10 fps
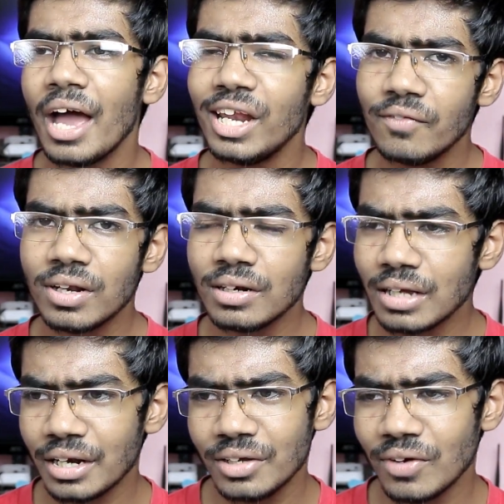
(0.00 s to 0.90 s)
and
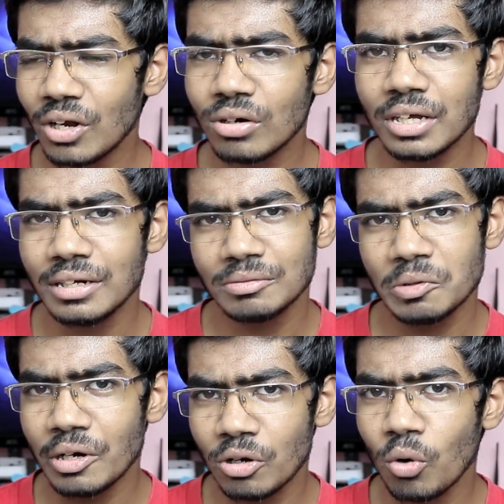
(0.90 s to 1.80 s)
even in
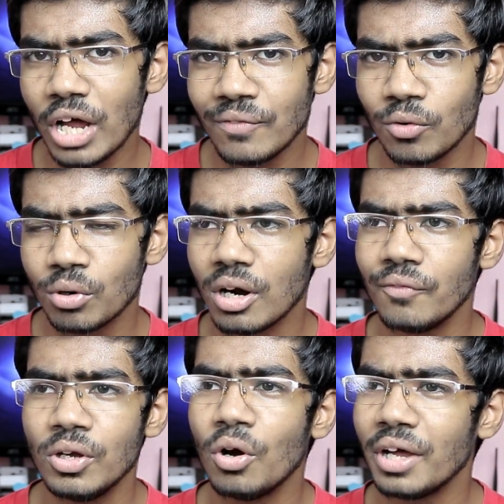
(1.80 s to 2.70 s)
low light
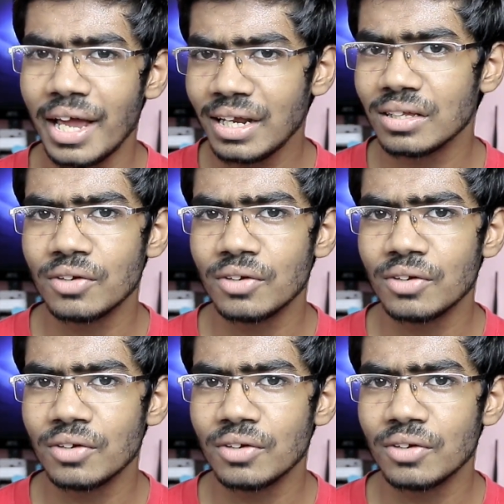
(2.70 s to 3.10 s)
photography or any